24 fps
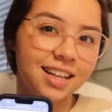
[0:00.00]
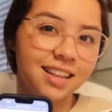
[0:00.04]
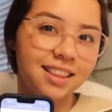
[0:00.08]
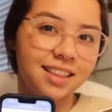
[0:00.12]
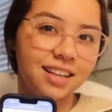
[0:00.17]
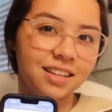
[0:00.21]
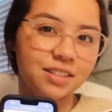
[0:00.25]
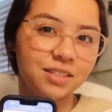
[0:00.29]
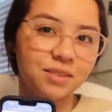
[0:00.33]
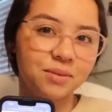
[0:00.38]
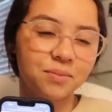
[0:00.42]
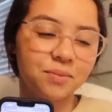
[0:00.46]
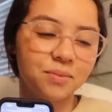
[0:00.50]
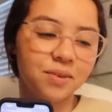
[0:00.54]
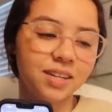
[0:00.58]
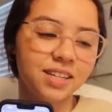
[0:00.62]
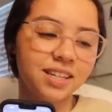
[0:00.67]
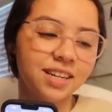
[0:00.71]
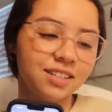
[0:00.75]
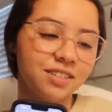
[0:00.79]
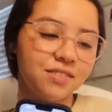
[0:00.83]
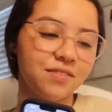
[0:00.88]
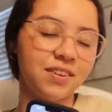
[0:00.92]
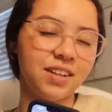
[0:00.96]
this one
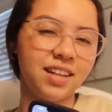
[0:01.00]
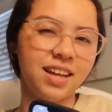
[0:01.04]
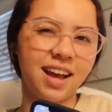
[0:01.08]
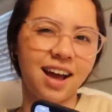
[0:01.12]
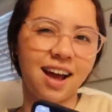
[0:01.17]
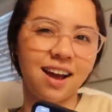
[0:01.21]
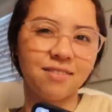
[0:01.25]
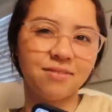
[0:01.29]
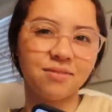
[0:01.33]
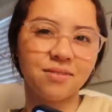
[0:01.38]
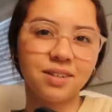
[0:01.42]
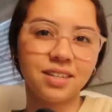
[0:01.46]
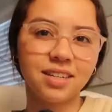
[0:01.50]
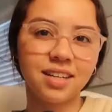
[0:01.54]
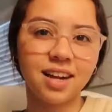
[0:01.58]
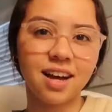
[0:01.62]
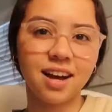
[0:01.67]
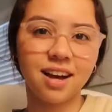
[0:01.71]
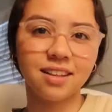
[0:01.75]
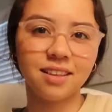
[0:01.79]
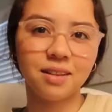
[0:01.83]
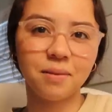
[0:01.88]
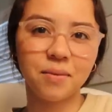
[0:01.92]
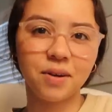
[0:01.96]
doesn't really have one
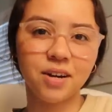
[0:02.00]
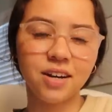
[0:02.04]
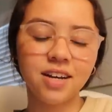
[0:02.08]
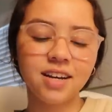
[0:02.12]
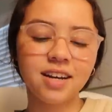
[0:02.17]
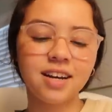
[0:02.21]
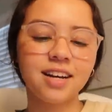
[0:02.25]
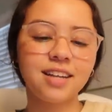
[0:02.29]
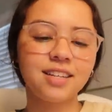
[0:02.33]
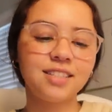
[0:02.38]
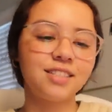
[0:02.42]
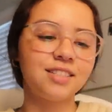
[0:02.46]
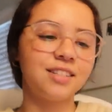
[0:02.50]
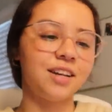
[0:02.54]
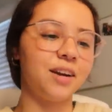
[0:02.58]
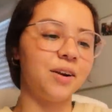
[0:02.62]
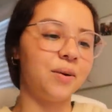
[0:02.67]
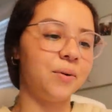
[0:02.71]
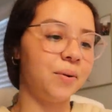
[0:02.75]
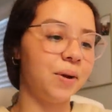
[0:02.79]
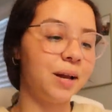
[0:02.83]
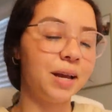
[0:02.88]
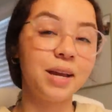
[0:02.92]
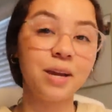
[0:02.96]
on book,
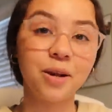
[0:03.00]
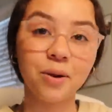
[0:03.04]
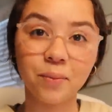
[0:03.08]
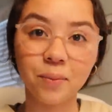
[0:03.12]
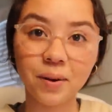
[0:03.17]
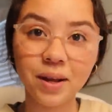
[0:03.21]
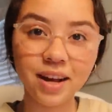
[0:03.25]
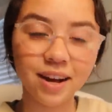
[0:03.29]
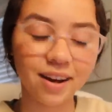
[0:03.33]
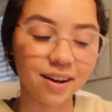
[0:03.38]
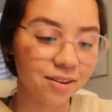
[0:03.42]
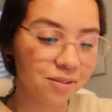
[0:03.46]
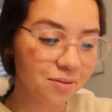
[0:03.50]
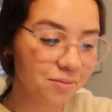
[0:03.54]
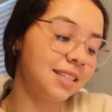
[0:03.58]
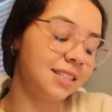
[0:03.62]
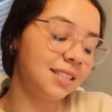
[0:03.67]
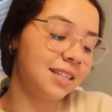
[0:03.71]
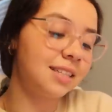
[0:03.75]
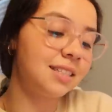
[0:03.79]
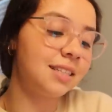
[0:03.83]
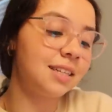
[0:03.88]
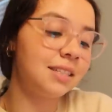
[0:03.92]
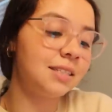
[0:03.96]
so here we go.
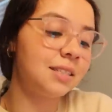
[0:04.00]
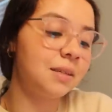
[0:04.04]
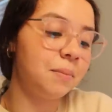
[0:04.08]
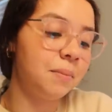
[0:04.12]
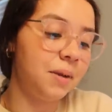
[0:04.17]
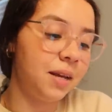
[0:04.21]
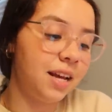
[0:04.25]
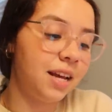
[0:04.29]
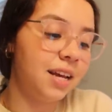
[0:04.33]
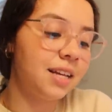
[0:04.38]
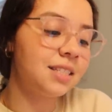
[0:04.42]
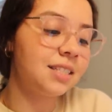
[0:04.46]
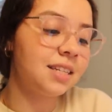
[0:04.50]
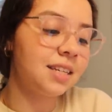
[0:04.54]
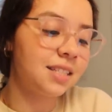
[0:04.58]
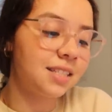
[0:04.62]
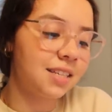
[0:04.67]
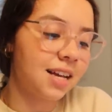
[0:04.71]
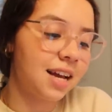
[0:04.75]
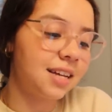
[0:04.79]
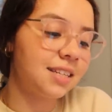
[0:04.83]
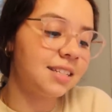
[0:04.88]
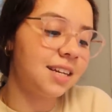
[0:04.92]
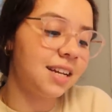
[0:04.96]
Since its immediate
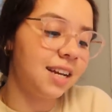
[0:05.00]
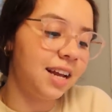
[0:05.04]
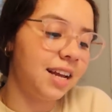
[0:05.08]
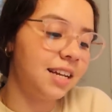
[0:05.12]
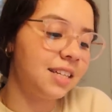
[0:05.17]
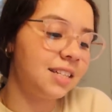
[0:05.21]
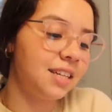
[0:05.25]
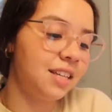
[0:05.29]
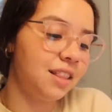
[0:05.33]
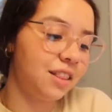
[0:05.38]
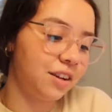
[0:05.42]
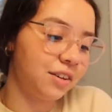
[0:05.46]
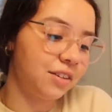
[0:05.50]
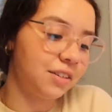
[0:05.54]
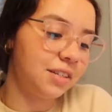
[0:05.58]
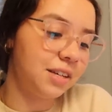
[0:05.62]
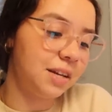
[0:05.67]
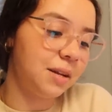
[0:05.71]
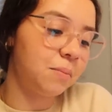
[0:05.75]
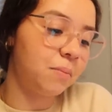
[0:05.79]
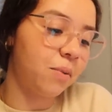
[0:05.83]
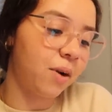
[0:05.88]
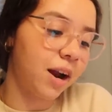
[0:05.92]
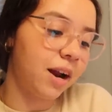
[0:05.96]
success in
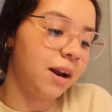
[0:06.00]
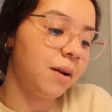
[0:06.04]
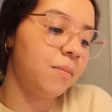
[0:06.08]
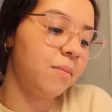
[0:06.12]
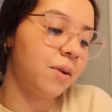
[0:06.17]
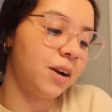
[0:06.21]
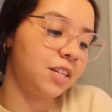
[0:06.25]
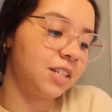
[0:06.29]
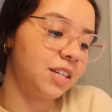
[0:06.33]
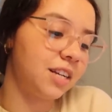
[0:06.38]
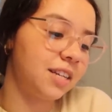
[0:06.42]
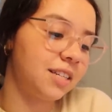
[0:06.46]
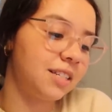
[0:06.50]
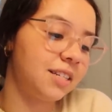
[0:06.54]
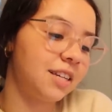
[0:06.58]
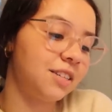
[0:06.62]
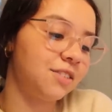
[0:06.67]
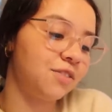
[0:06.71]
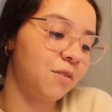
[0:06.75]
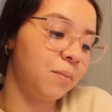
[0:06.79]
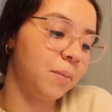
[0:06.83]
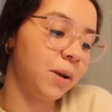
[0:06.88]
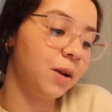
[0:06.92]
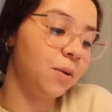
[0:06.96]
1813, Pride and Prejudice
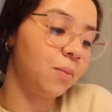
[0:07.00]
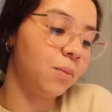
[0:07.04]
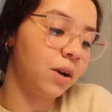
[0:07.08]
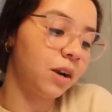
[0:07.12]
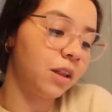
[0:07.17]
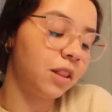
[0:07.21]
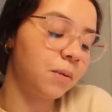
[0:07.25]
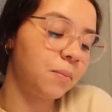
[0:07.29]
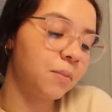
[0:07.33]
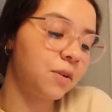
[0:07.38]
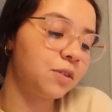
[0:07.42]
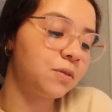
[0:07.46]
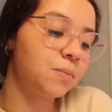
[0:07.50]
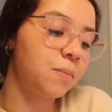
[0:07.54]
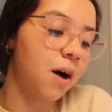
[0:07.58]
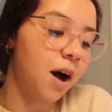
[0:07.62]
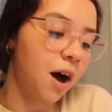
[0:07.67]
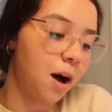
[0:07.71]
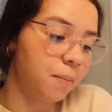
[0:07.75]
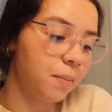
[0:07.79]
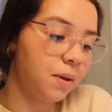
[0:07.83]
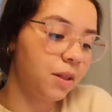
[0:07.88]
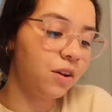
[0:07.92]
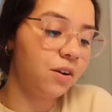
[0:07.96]
has remained one of the most
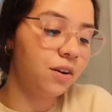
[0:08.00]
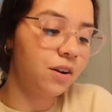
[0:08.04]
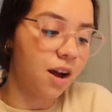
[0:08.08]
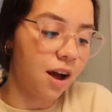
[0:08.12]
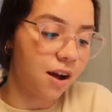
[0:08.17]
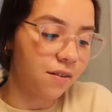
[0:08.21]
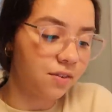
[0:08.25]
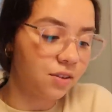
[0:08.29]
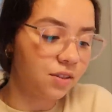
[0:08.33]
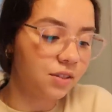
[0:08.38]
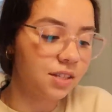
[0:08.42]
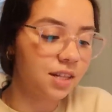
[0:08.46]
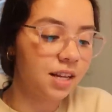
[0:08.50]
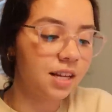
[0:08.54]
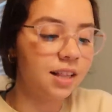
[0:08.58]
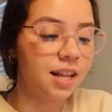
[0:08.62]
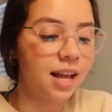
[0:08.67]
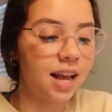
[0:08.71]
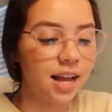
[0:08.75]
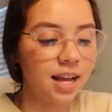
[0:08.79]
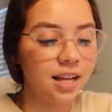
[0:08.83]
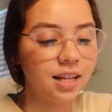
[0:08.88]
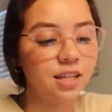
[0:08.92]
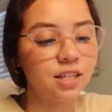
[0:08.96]
popular novels in
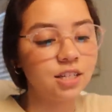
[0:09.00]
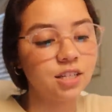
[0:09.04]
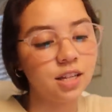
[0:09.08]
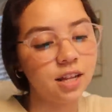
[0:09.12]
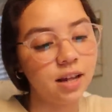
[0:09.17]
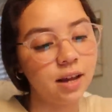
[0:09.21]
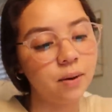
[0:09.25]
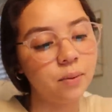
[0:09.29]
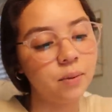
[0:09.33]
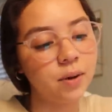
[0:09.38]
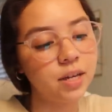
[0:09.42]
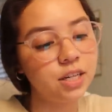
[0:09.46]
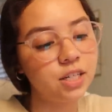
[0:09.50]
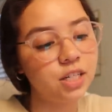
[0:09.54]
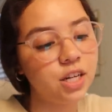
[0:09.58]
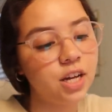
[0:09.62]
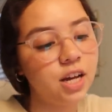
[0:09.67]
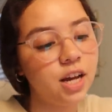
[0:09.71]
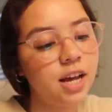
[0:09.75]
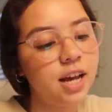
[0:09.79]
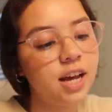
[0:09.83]
the English language.